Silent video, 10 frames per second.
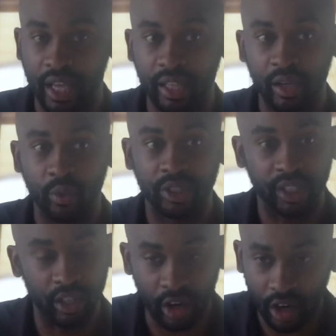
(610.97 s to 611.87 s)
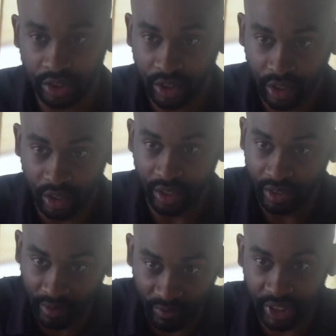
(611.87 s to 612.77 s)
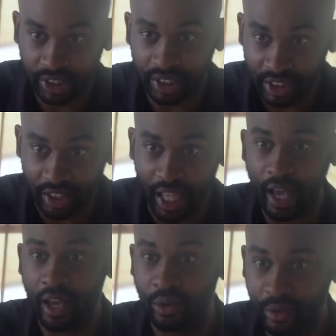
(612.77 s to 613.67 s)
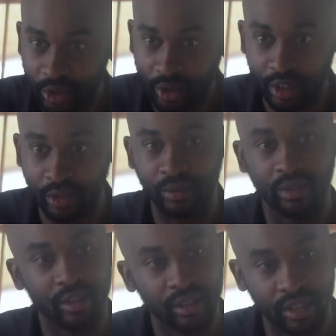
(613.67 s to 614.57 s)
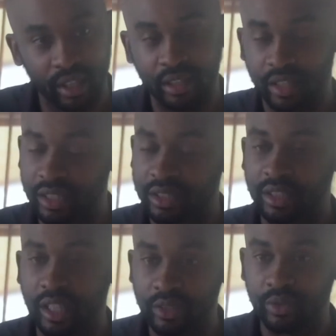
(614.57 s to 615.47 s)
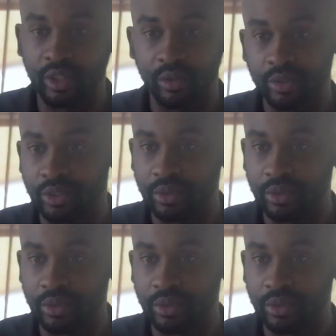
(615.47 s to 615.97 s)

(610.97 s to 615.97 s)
And then once their guards the defenses are down, you know, they just let you know what